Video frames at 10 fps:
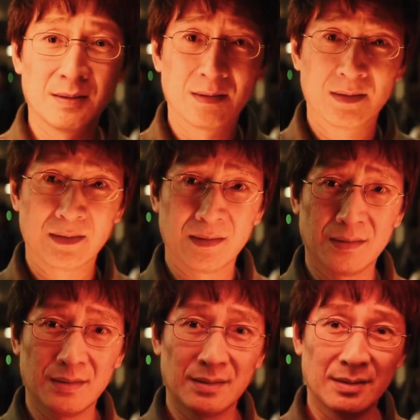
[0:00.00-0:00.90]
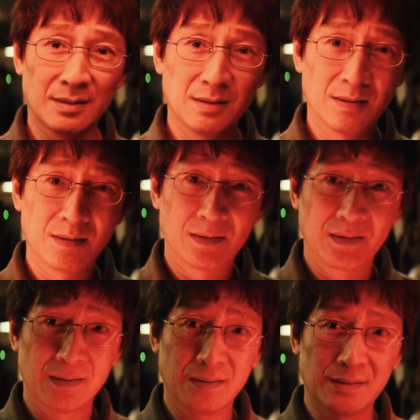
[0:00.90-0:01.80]
in emotion when
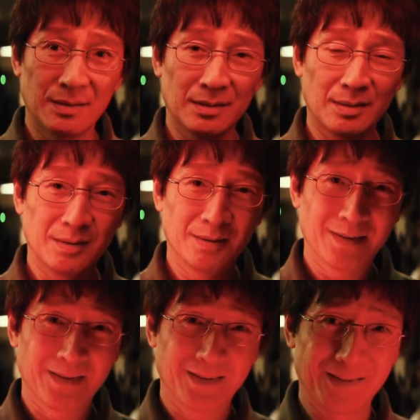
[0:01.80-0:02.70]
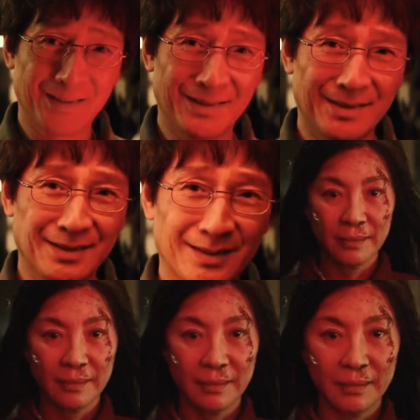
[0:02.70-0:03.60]
movie star Waymond says to movie star
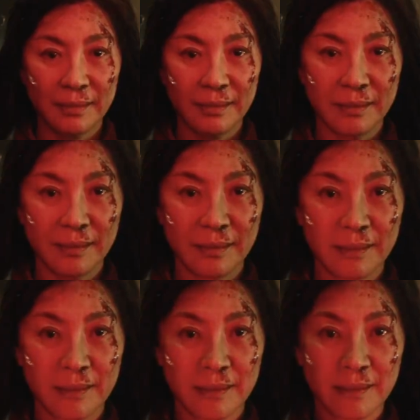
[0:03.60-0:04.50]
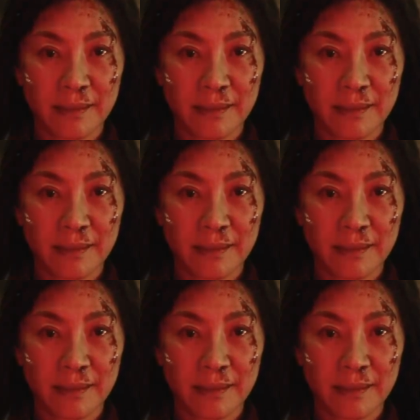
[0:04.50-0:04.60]
Evelyn that